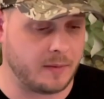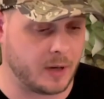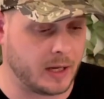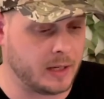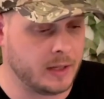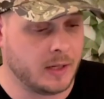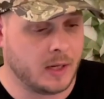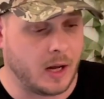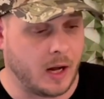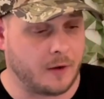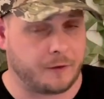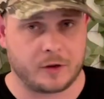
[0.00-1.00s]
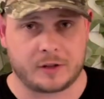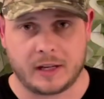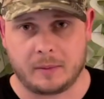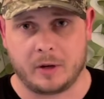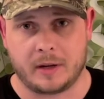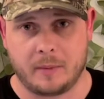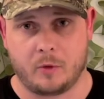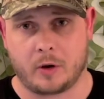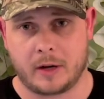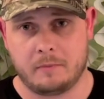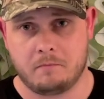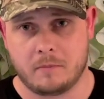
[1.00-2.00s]
But first thing Monday
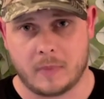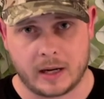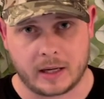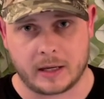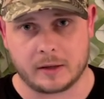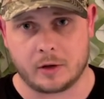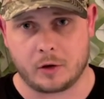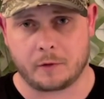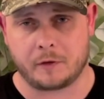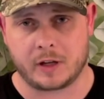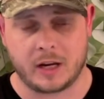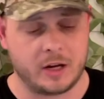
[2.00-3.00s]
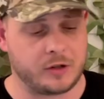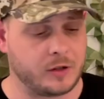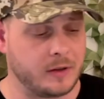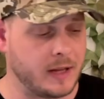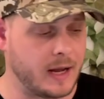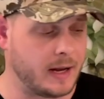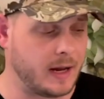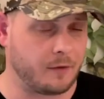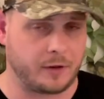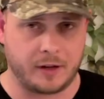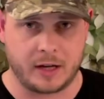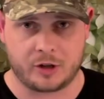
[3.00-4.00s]
morning, I got a notification that
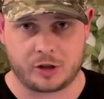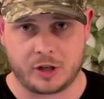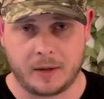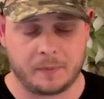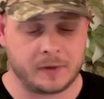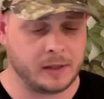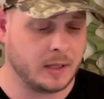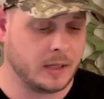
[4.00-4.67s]
everything had shipped.